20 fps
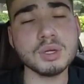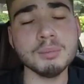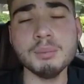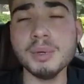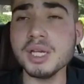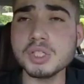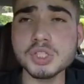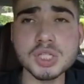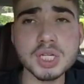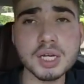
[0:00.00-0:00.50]

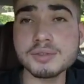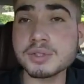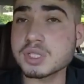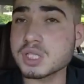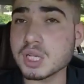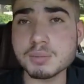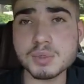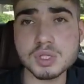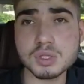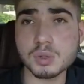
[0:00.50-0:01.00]
Make sure you have
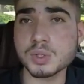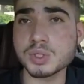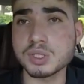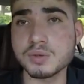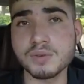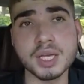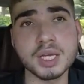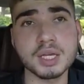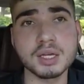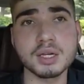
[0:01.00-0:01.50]
some source
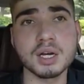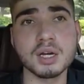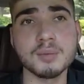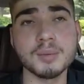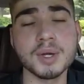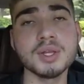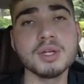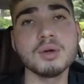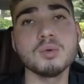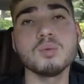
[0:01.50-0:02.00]
of
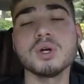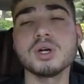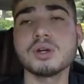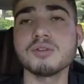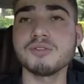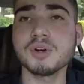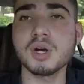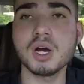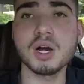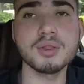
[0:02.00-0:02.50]
income, and then
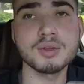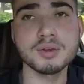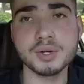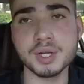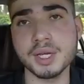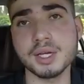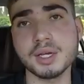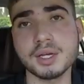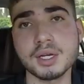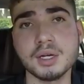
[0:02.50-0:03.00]
work for other
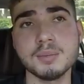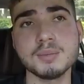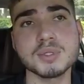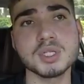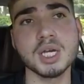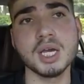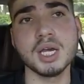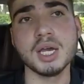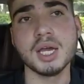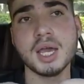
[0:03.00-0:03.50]

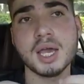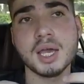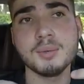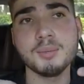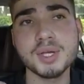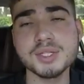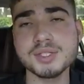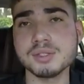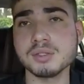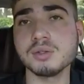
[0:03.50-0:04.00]
incomes,
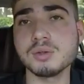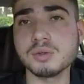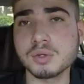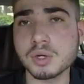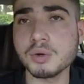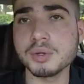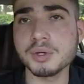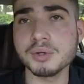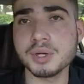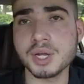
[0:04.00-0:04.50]
and basically
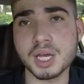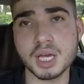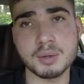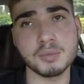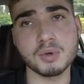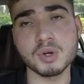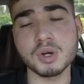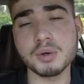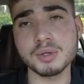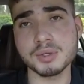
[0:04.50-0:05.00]
grow your
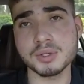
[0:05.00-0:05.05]
name, grow